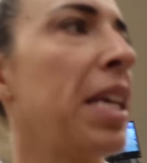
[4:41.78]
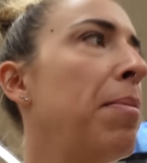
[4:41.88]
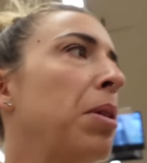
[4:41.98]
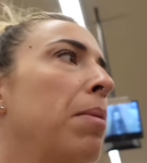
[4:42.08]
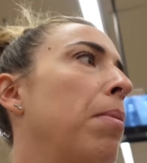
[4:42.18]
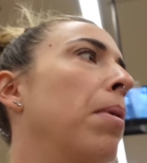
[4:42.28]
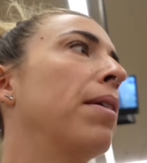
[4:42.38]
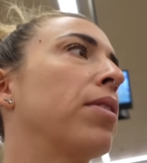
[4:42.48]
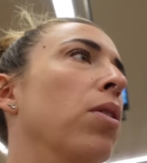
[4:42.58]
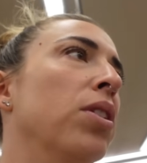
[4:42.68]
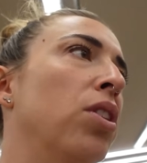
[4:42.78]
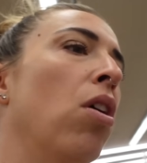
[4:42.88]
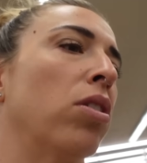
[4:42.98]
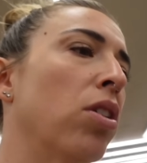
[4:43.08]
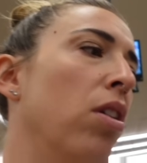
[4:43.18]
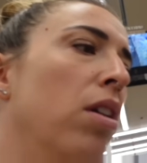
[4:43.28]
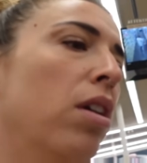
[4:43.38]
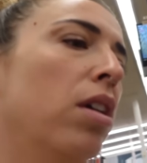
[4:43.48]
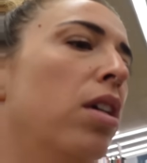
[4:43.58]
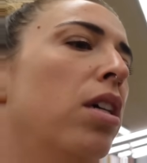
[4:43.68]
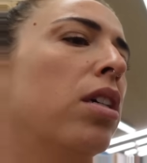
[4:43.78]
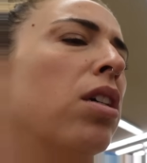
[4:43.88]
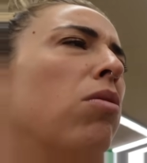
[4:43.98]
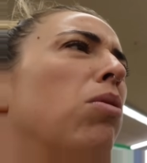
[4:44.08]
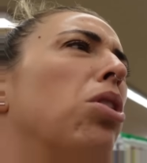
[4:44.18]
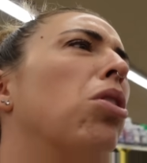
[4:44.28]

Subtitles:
keeps up, I'm gonna have to go to the doctor. I don't wanna